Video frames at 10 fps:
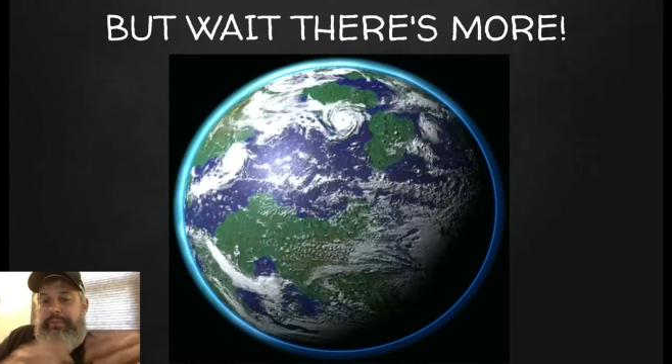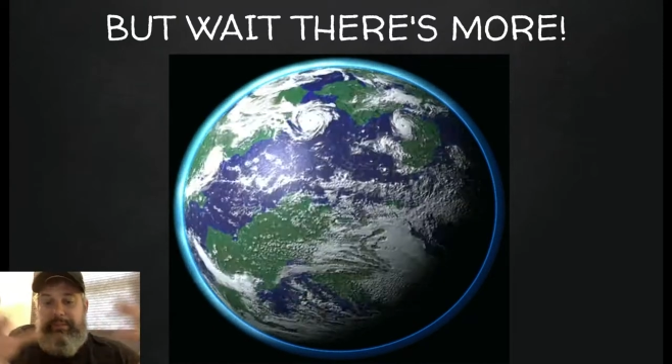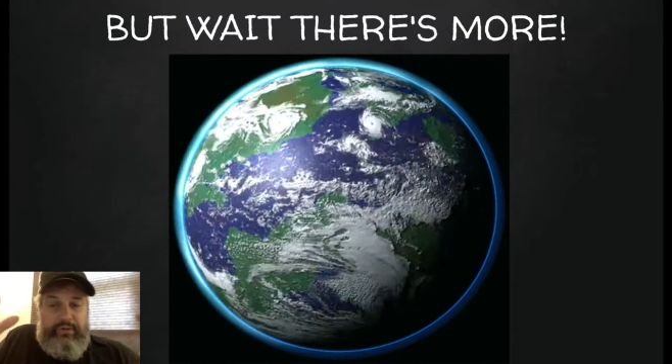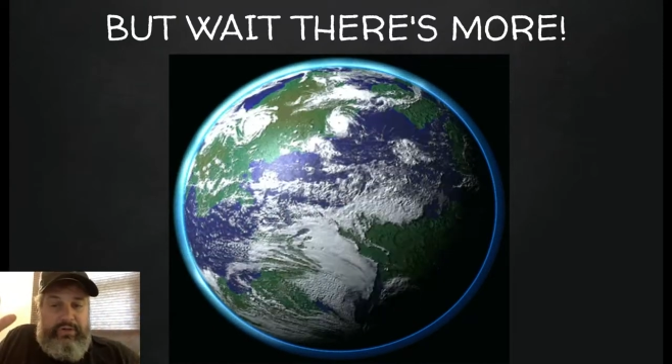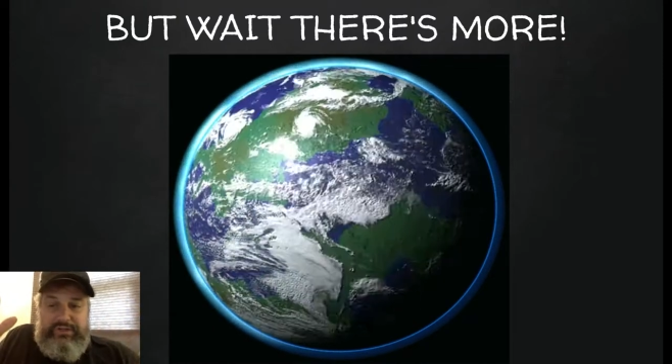
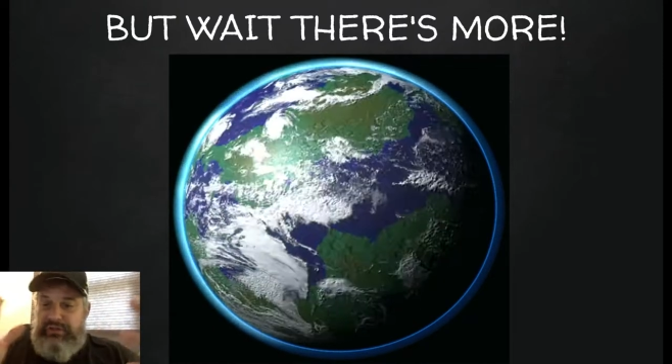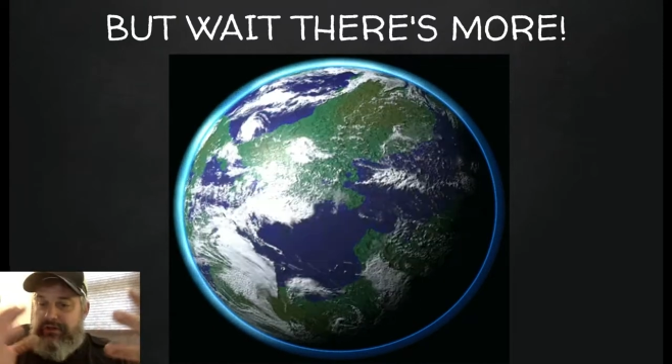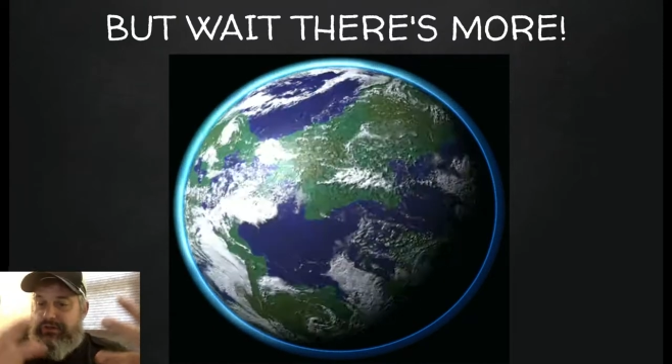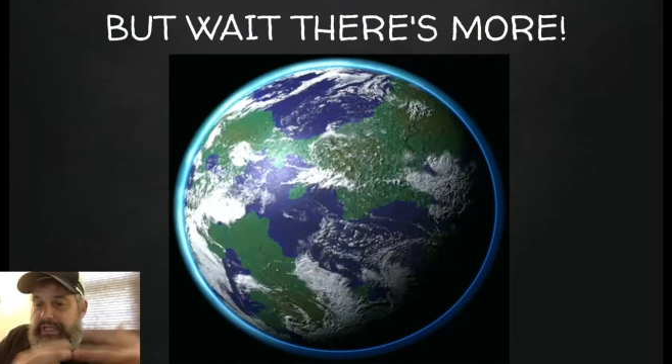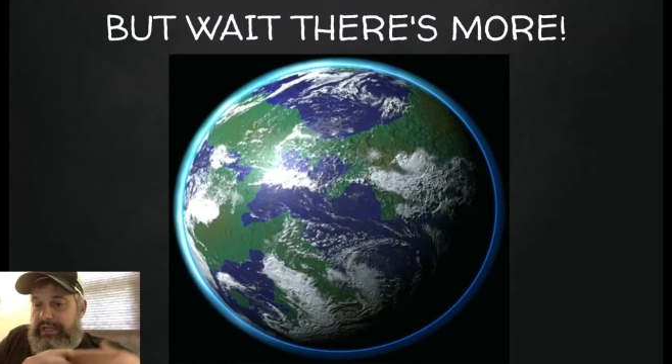
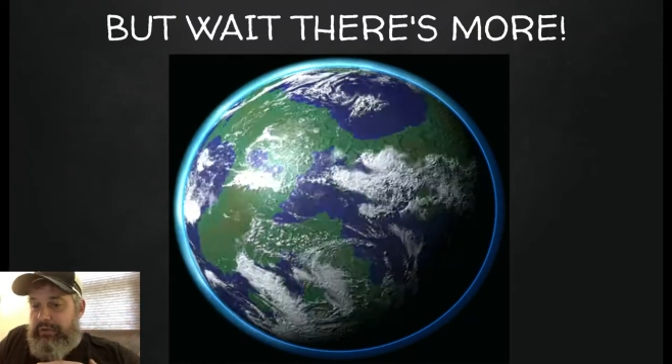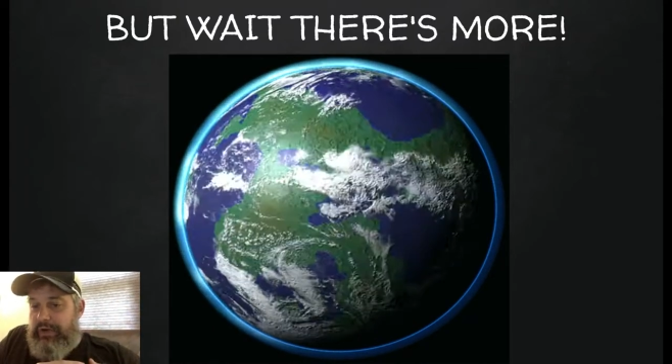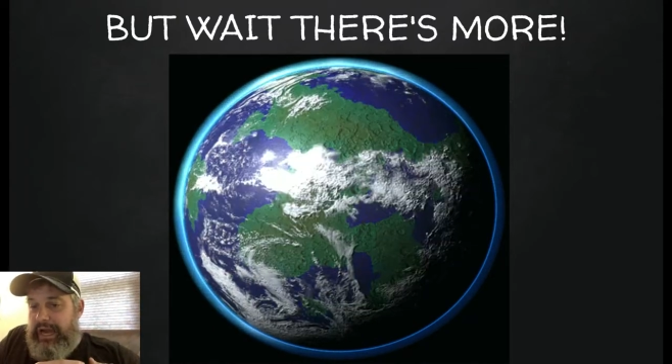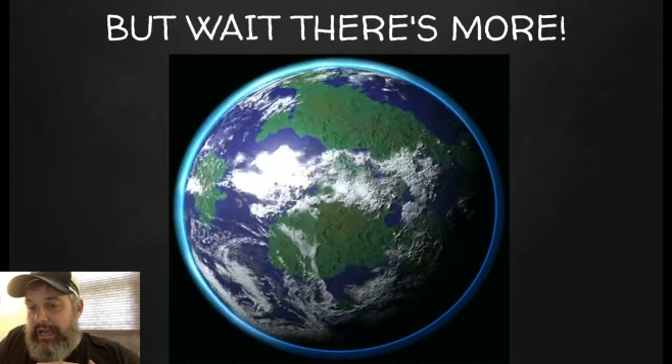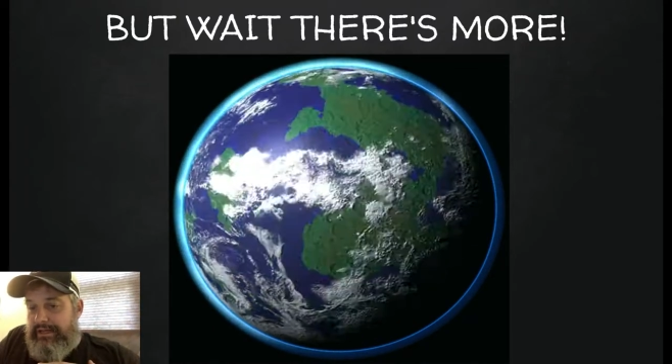People are going to
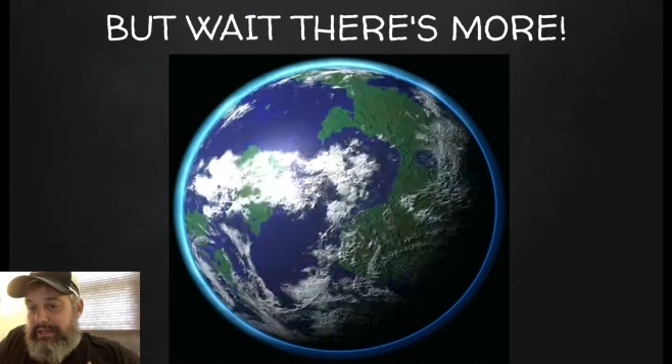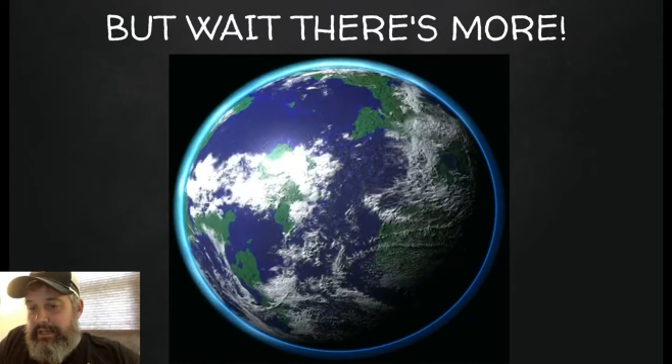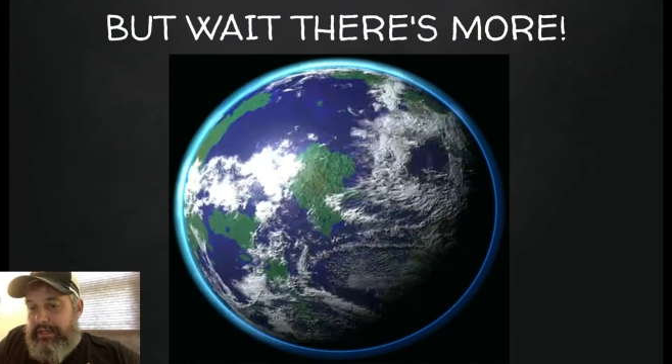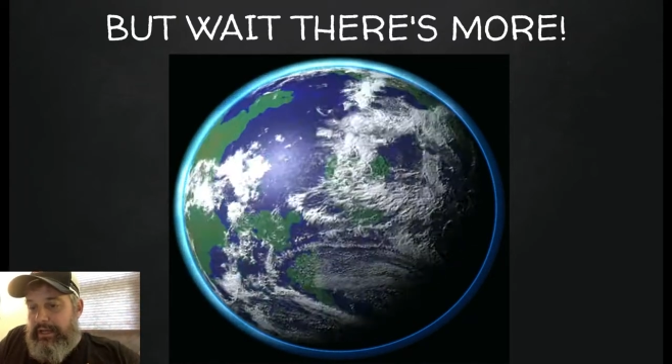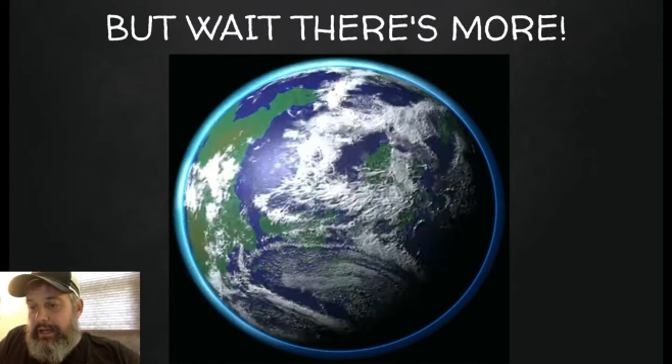start to
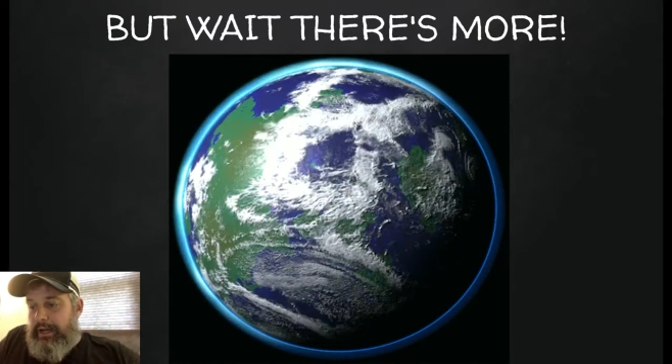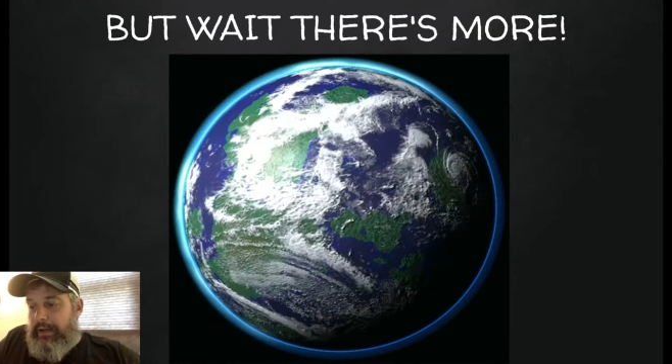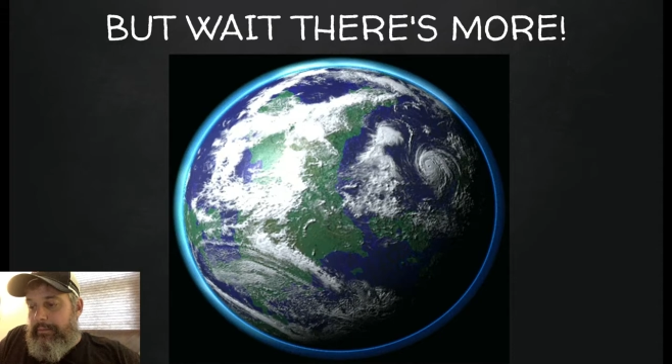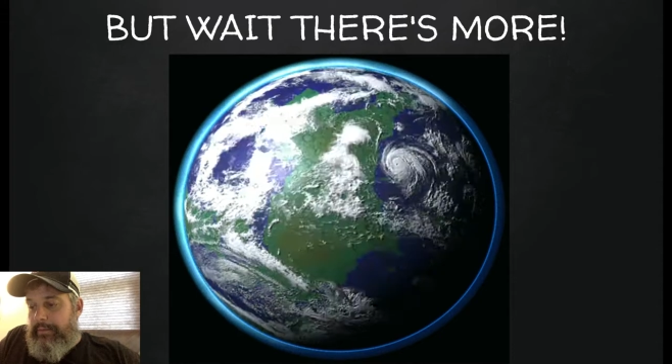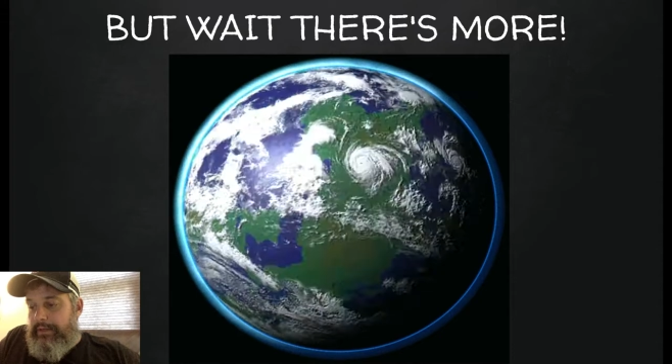interact.